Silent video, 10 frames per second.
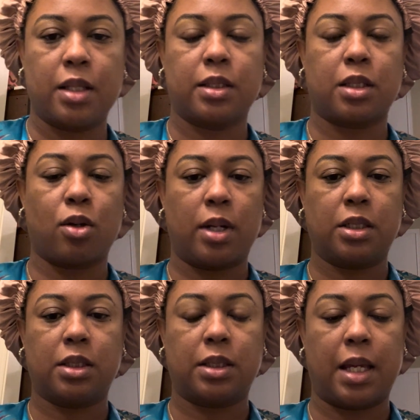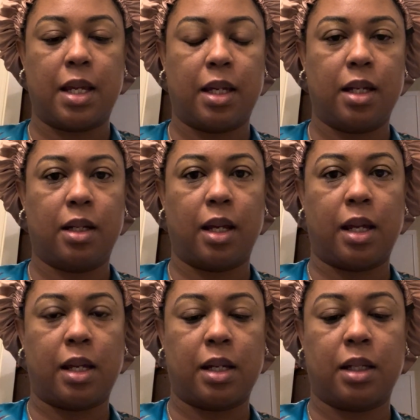So I just take it
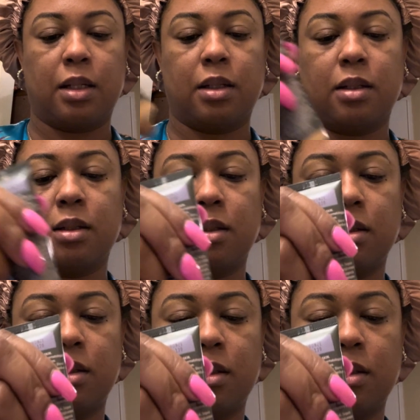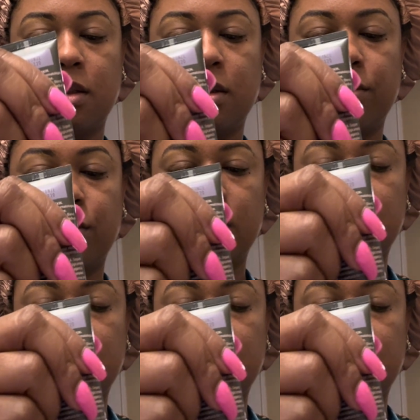and put